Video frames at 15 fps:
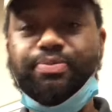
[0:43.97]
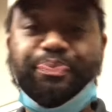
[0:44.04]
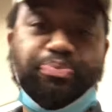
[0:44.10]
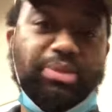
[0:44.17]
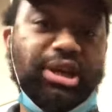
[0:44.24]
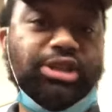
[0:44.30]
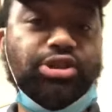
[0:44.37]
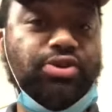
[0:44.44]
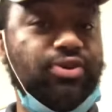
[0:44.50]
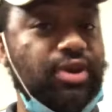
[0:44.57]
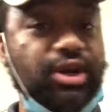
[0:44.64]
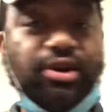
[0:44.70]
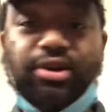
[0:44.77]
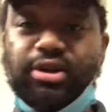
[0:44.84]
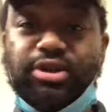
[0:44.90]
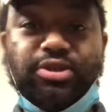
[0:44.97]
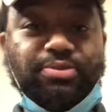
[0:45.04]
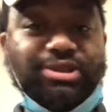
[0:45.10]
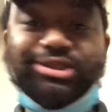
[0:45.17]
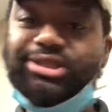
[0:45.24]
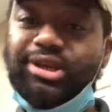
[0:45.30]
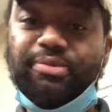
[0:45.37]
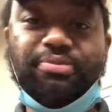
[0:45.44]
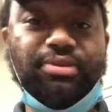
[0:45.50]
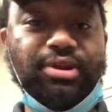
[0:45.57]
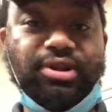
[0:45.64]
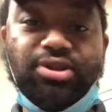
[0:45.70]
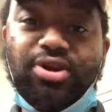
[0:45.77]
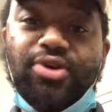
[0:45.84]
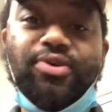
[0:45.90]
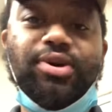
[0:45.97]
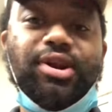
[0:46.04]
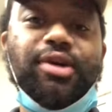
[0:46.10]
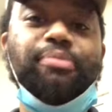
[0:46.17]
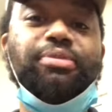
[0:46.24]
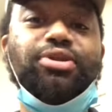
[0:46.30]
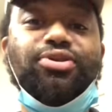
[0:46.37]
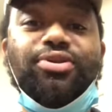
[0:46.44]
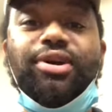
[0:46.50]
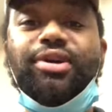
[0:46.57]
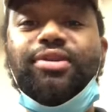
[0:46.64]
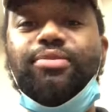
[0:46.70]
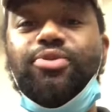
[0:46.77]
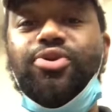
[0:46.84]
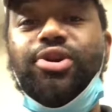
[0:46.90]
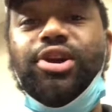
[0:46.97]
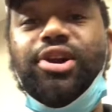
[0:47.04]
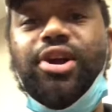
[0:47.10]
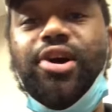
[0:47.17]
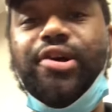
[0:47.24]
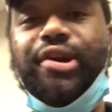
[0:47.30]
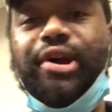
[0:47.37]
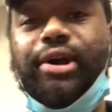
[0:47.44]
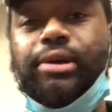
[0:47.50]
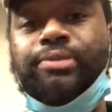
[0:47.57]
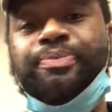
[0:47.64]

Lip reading: bachelorette girls be sipping and throwing up at 3 a.m. all night.